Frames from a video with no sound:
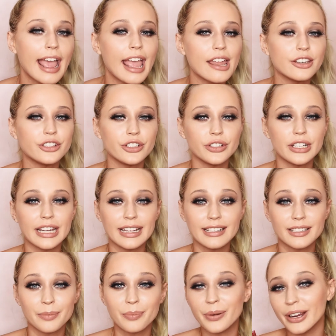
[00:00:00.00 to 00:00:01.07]
and you
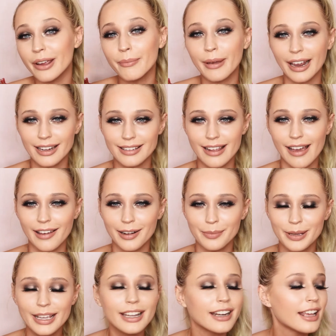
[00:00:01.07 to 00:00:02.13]
need to bring it back down a
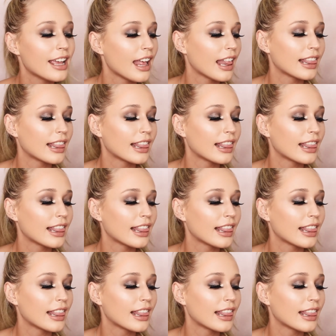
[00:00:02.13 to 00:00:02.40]
bit,